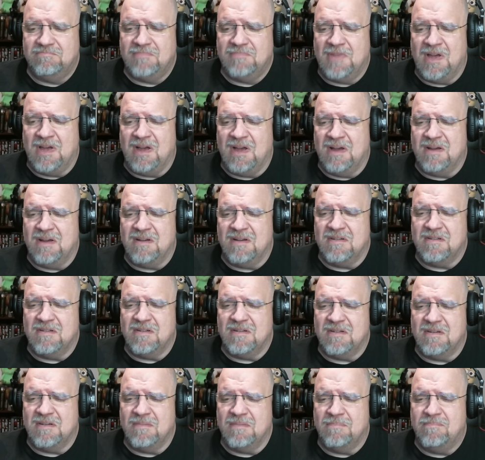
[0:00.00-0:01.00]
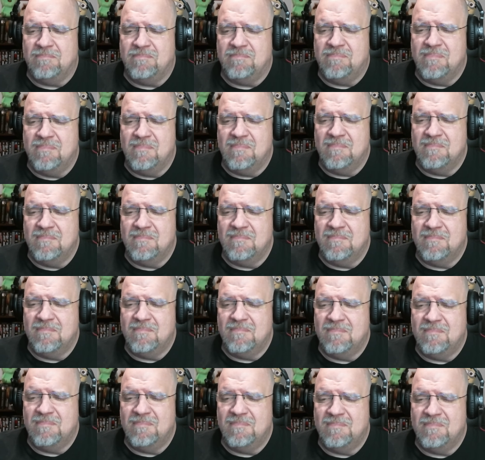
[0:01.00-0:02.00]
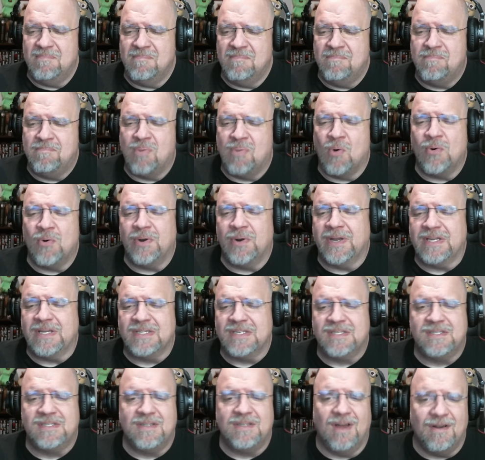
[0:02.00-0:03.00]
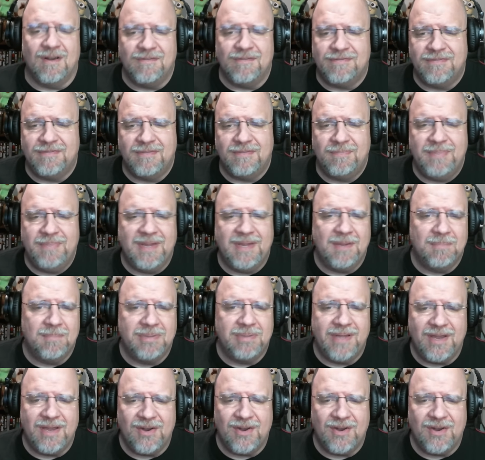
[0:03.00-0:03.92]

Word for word: uh, boring stuff being played